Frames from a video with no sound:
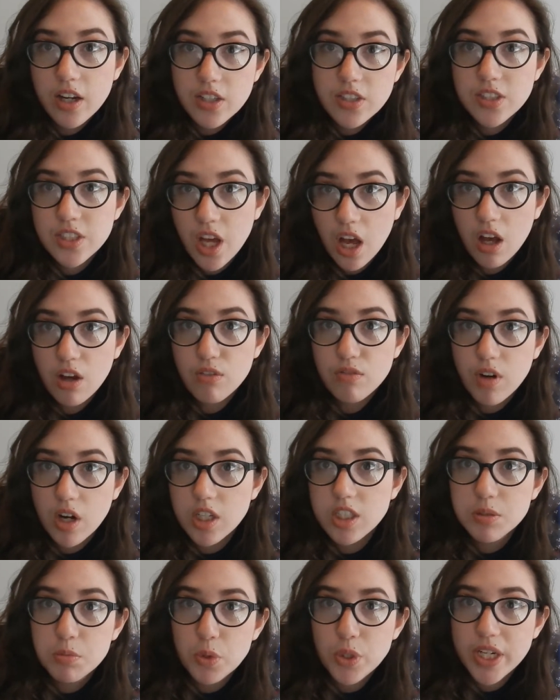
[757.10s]
I saw
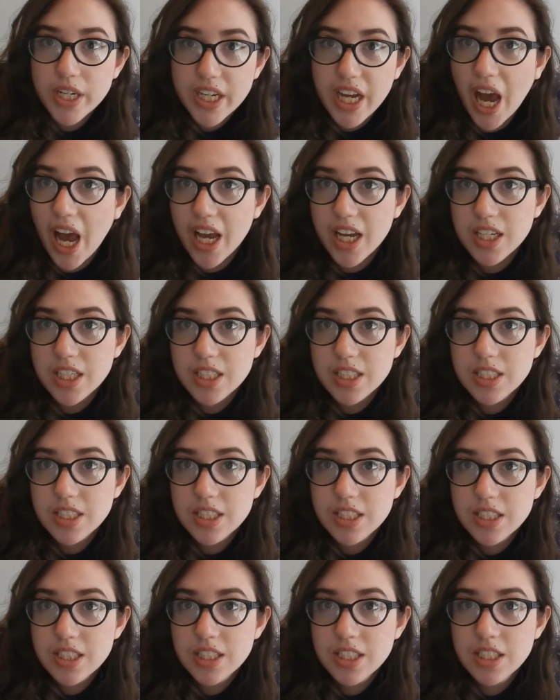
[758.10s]
Voldemort,
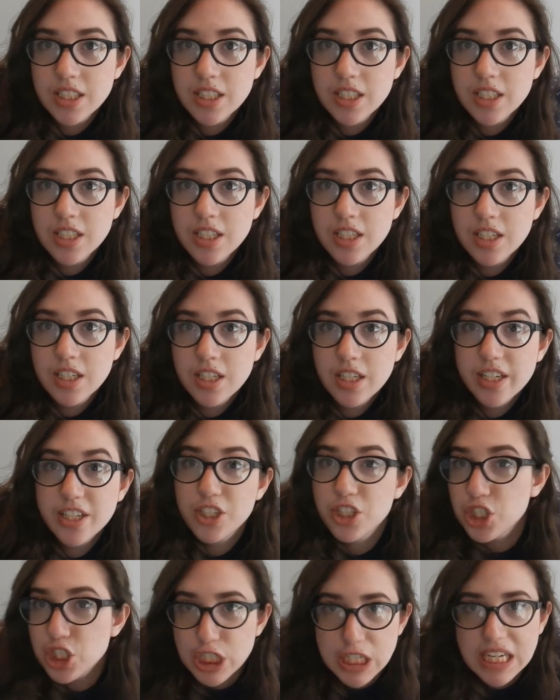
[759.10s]
guys,
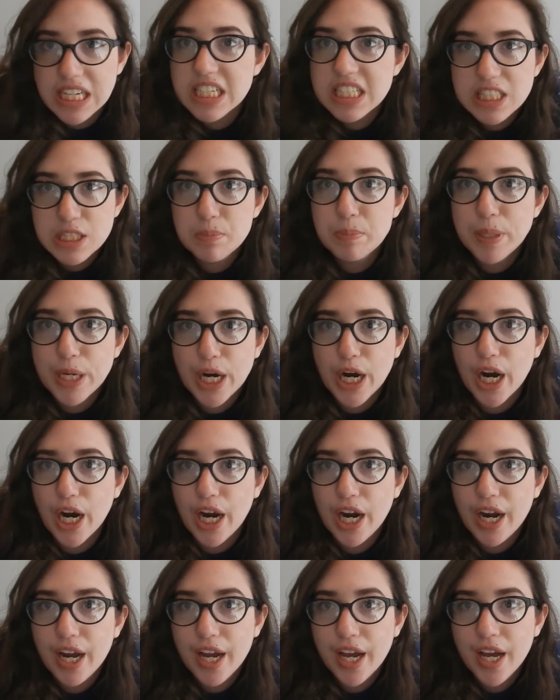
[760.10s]
in
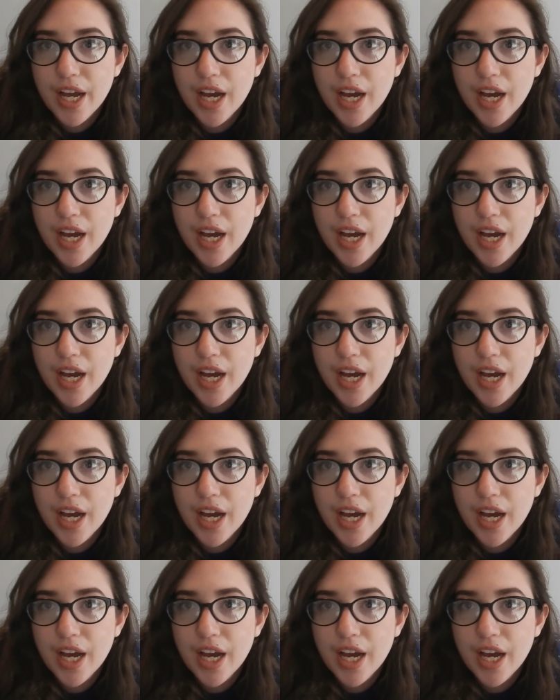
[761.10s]
Shakespeare.